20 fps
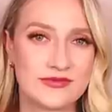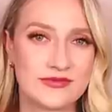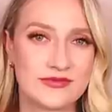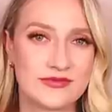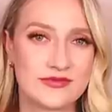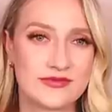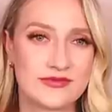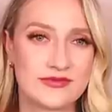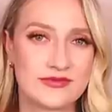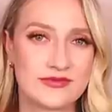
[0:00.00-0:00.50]

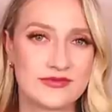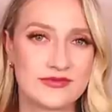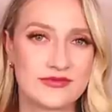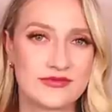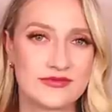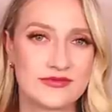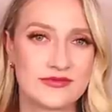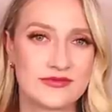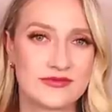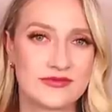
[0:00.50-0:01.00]

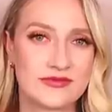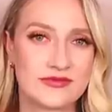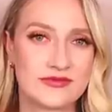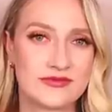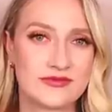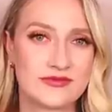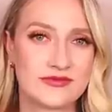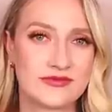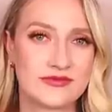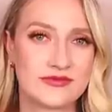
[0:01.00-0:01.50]

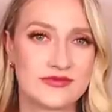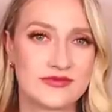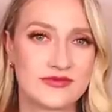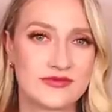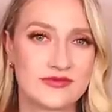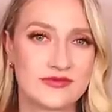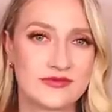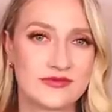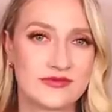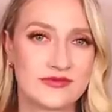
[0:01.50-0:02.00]

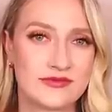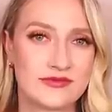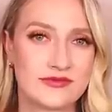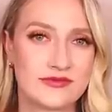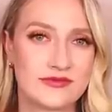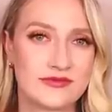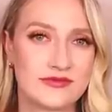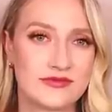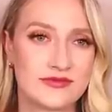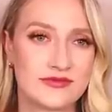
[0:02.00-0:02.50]

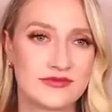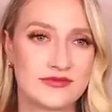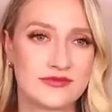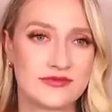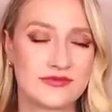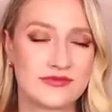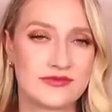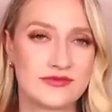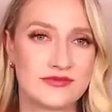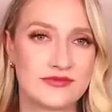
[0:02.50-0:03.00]

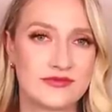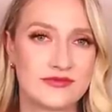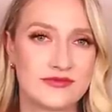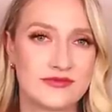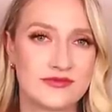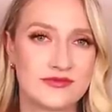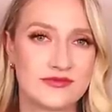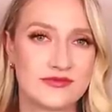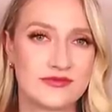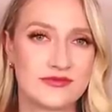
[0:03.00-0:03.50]

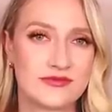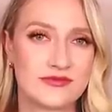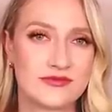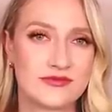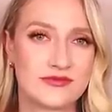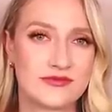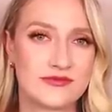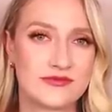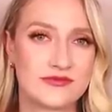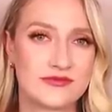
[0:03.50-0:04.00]

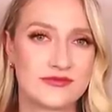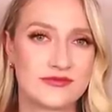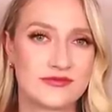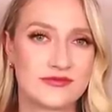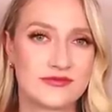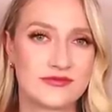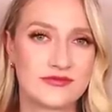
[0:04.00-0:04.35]
This person isn't speaking.